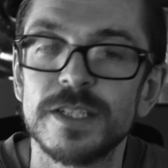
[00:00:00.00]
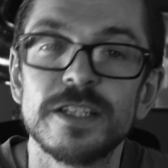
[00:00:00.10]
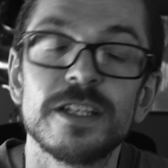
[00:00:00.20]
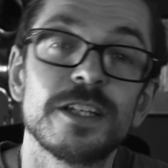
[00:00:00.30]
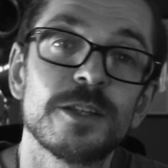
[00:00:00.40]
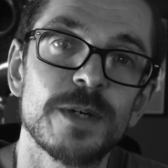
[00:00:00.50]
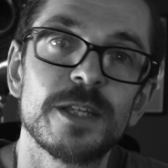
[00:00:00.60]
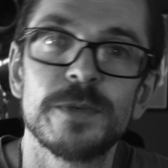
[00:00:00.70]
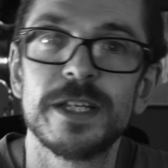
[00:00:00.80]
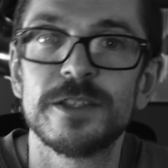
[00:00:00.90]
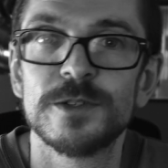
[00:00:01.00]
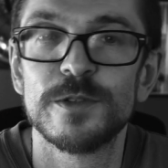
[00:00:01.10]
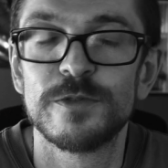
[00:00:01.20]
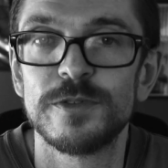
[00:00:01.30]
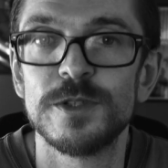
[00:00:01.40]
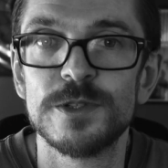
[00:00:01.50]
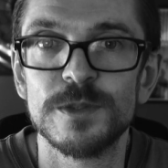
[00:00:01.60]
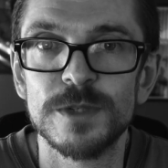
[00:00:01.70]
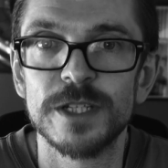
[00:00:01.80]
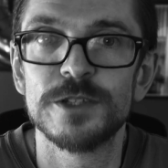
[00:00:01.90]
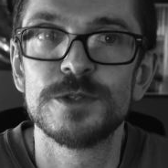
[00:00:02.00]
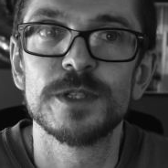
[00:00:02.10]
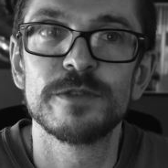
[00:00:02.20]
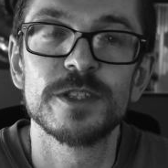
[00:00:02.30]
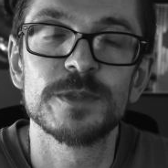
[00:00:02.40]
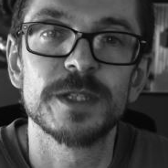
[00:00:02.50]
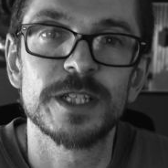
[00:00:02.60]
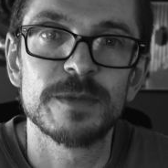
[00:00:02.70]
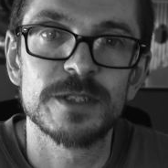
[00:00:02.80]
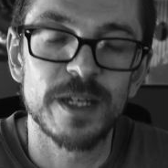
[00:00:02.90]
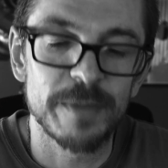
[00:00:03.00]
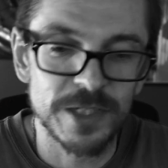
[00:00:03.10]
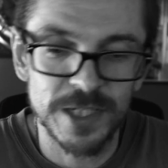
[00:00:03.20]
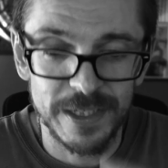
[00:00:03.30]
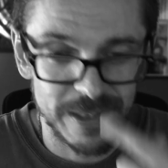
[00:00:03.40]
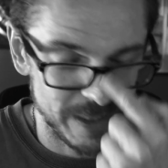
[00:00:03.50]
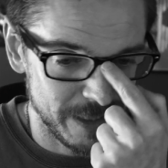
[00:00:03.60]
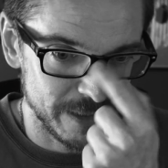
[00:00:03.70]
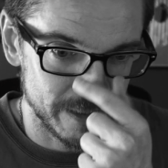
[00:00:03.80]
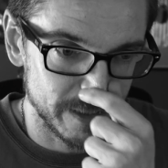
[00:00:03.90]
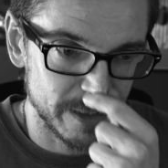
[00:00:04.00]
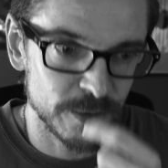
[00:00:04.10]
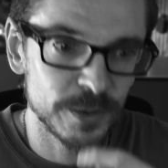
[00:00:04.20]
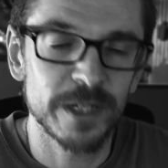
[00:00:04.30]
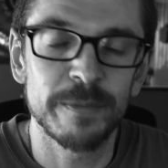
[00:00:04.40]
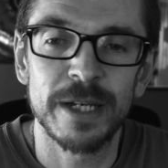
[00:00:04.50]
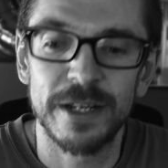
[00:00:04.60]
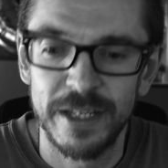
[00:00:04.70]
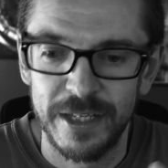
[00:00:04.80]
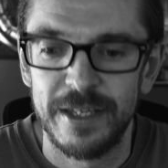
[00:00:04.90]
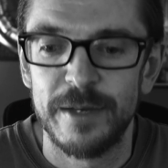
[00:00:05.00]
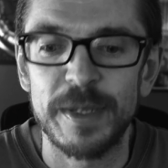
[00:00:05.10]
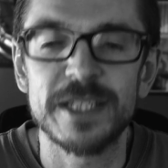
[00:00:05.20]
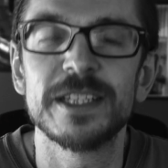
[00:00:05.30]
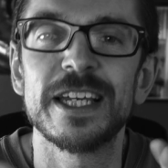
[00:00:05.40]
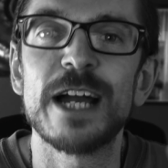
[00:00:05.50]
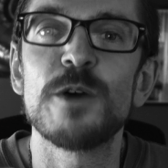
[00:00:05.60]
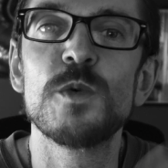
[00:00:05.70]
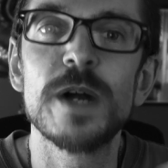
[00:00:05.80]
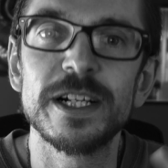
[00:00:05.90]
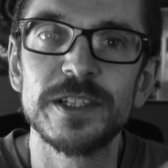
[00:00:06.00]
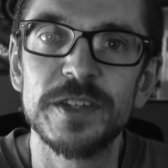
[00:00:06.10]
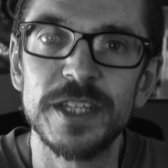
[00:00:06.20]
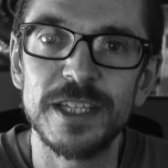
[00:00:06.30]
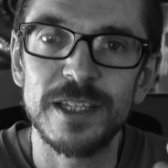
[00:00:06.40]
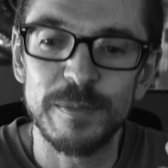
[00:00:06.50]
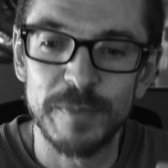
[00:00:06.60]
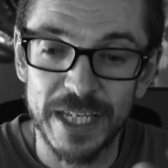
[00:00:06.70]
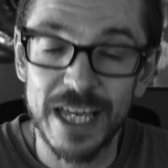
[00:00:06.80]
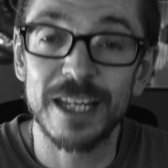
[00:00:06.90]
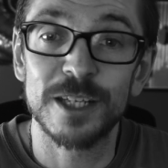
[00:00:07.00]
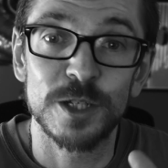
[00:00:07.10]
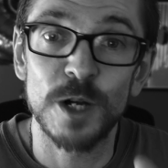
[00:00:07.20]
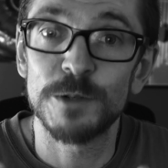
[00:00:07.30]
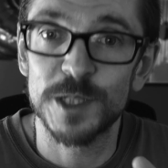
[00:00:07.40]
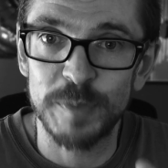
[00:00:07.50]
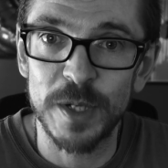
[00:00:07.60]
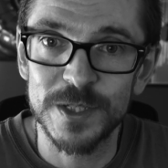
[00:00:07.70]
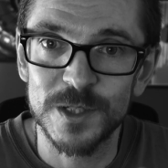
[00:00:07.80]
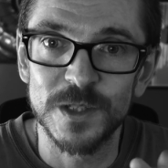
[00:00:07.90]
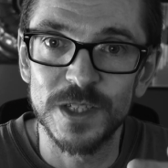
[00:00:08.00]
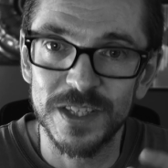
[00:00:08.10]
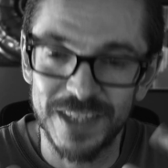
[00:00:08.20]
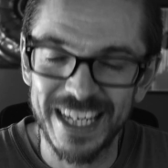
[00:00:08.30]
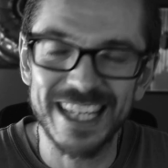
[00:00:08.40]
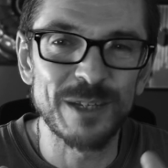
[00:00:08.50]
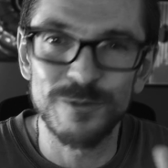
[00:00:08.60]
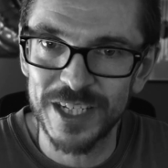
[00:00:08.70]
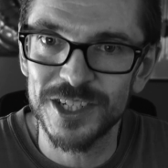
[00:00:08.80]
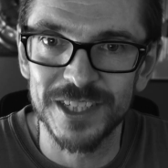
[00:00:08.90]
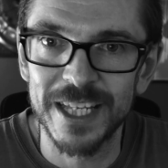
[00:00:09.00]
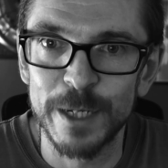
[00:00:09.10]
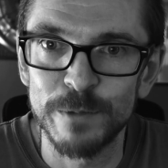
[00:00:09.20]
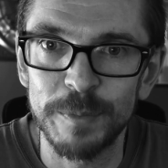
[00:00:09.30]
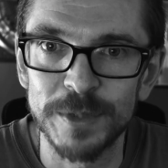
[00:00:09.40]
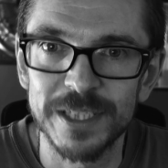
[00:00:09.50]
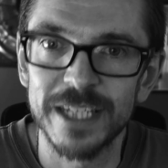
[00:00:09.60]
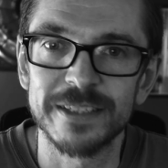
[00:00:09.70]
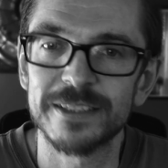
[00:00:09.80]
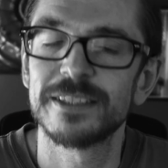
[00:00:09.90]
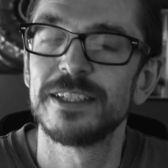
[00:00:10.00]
Another way that we sort of use the word intuitiveness when it comes to RPGs is talking about basically how well the mechanic corresponds to the thing in the fiction that it represents.